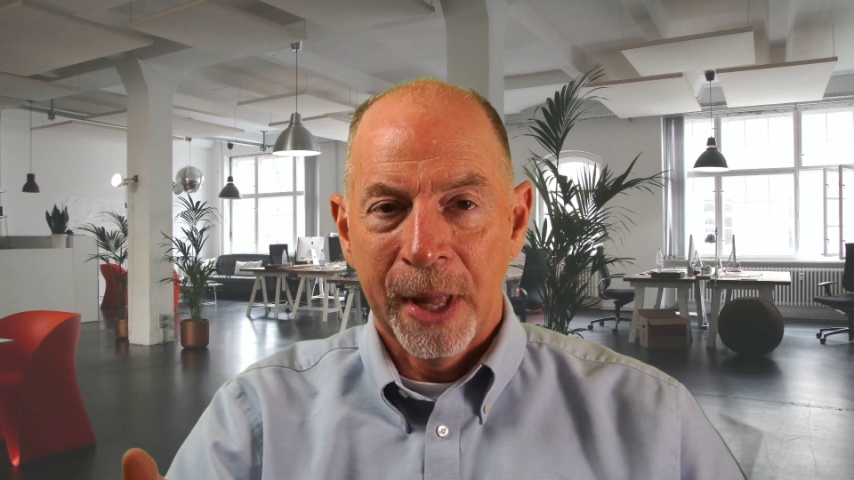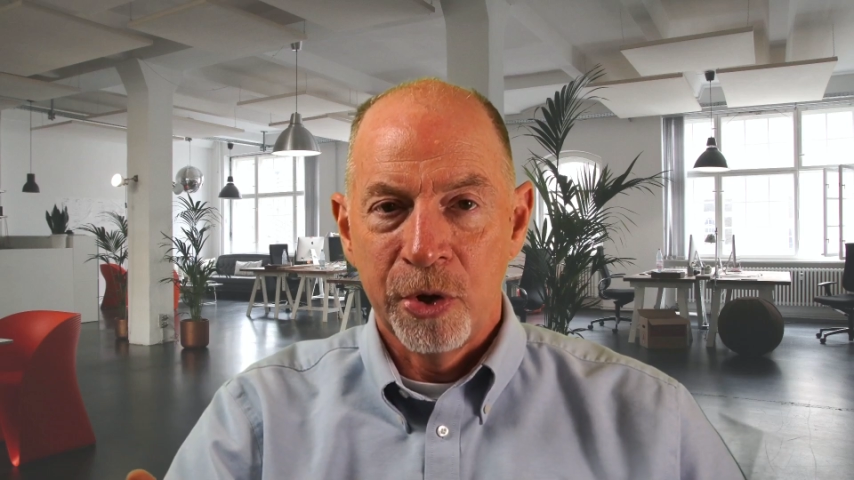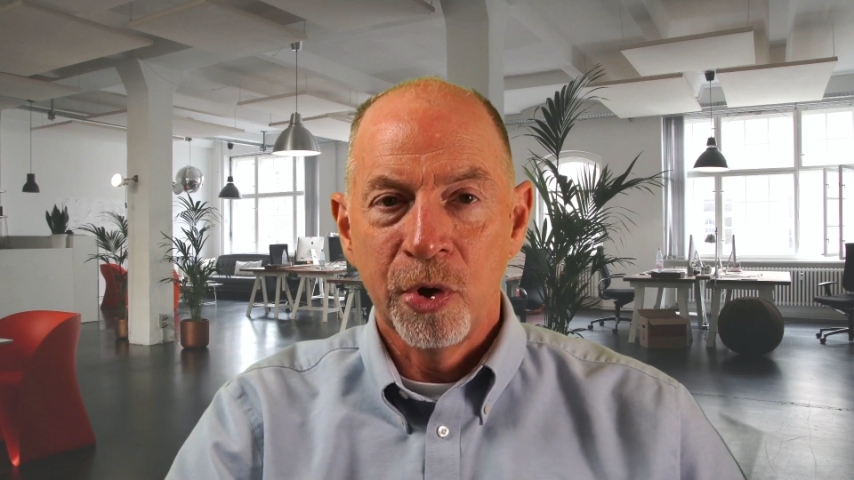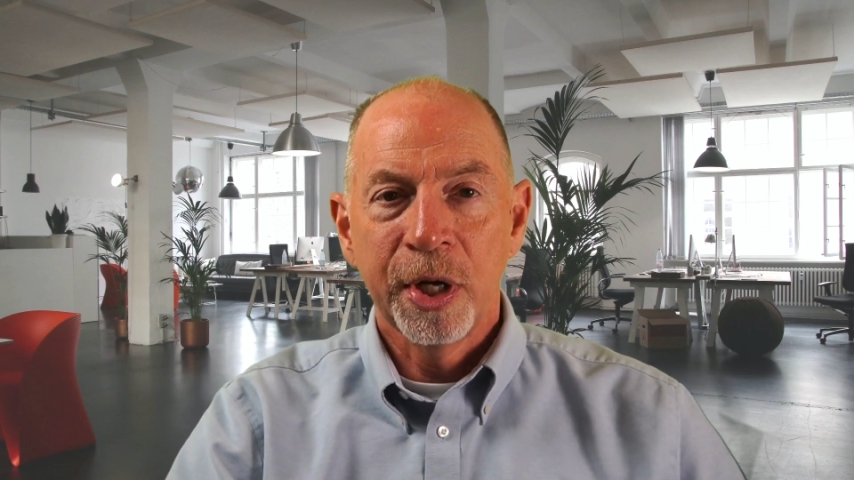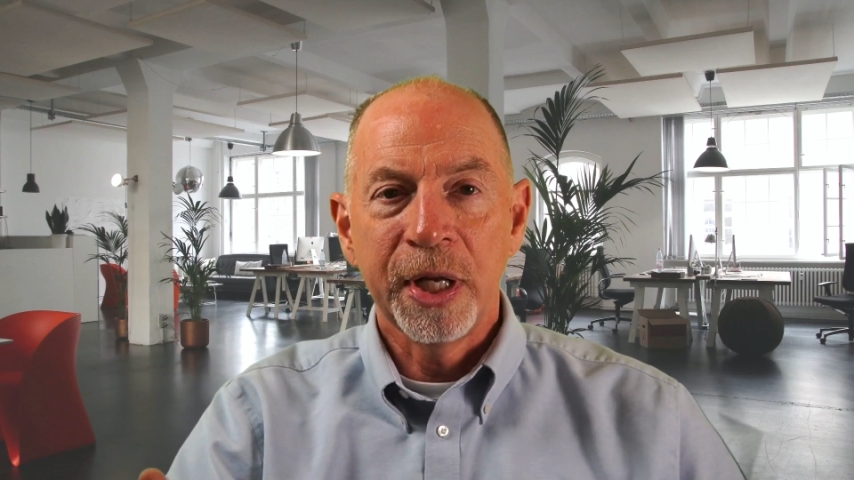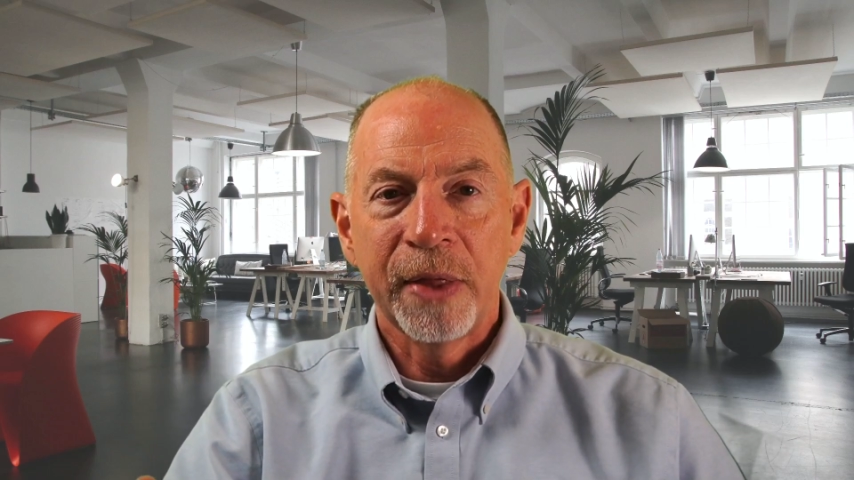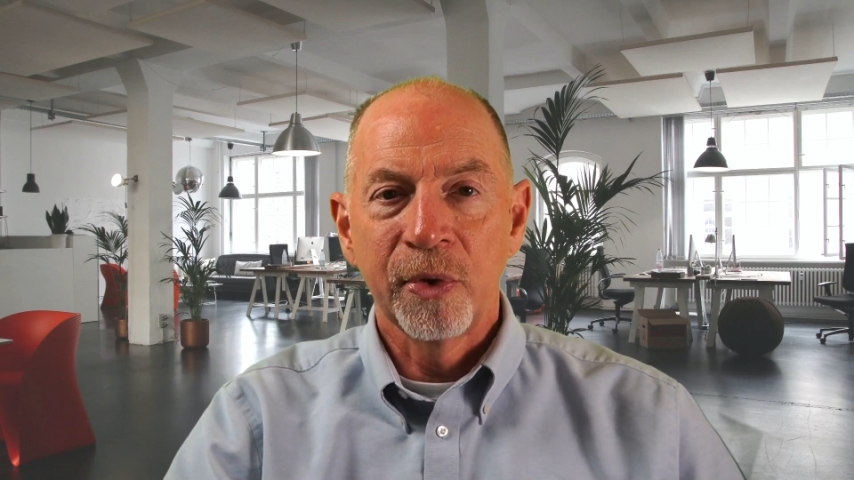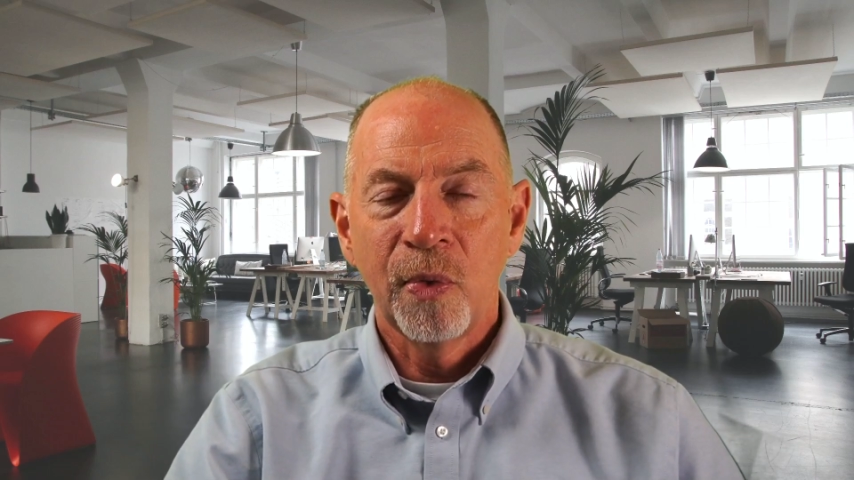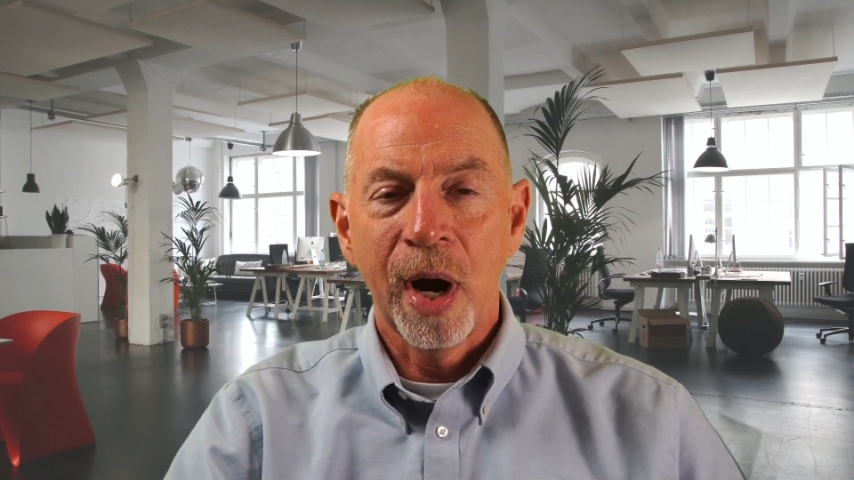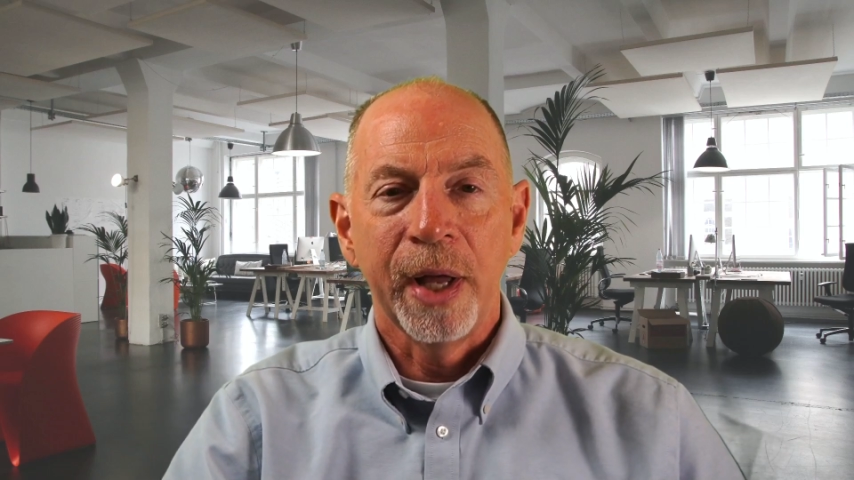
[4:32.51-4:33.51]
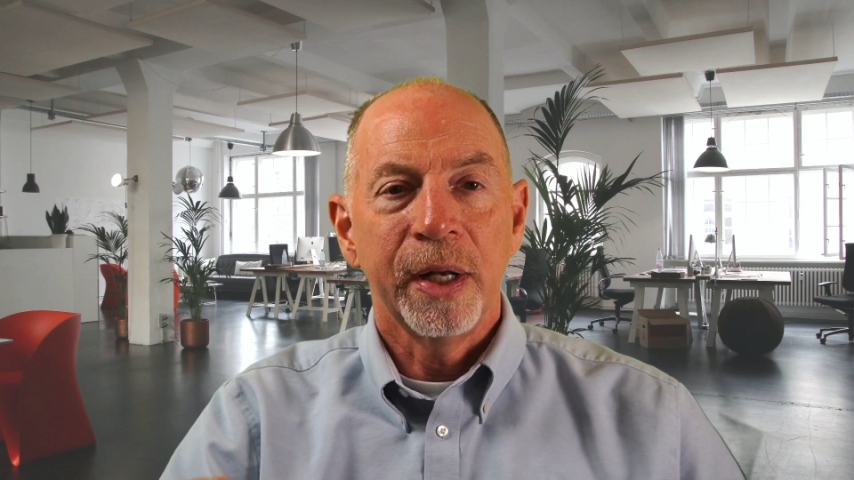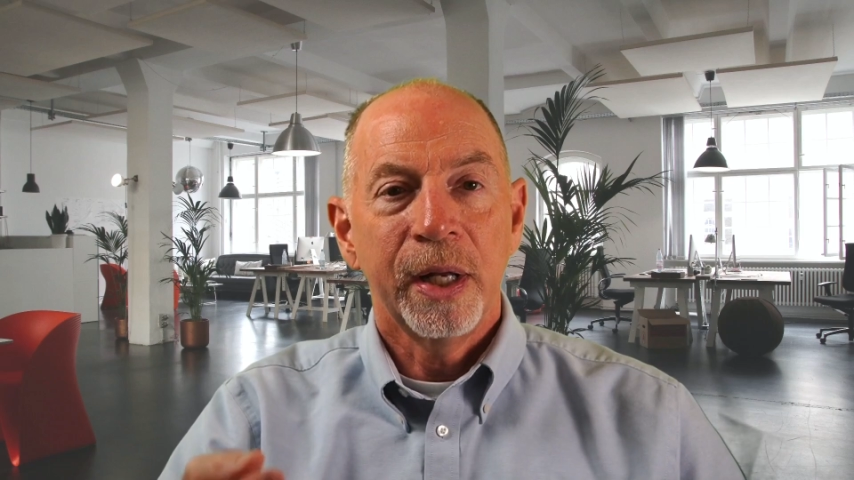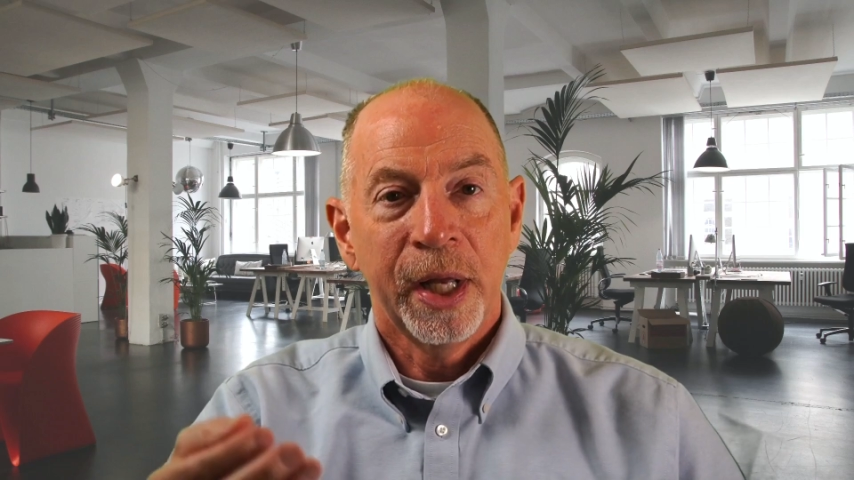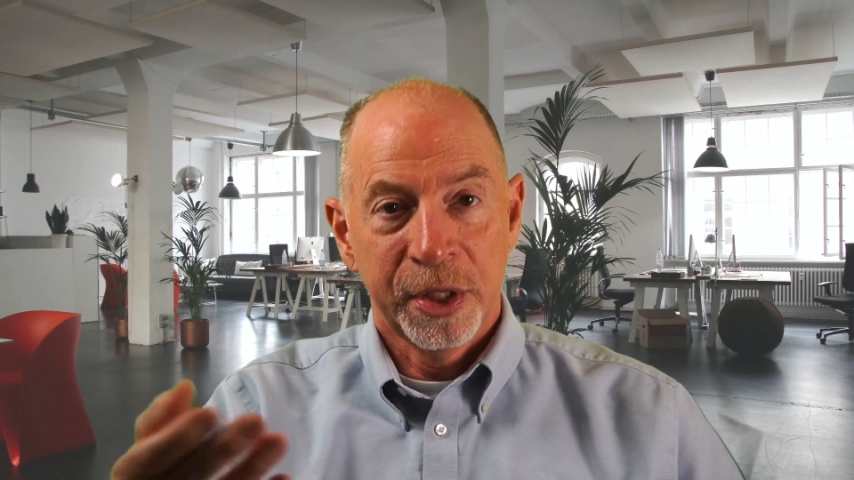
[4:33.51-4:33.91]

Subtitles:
Now you could either what?